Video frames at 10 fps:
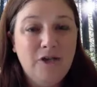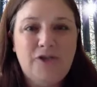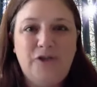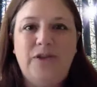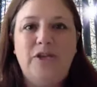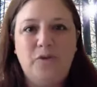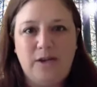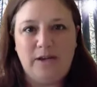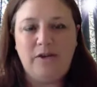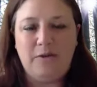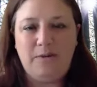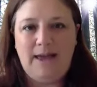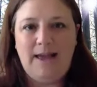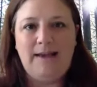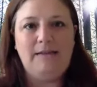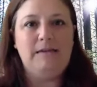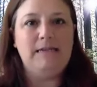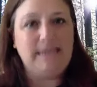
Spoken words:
so that you can go ahead and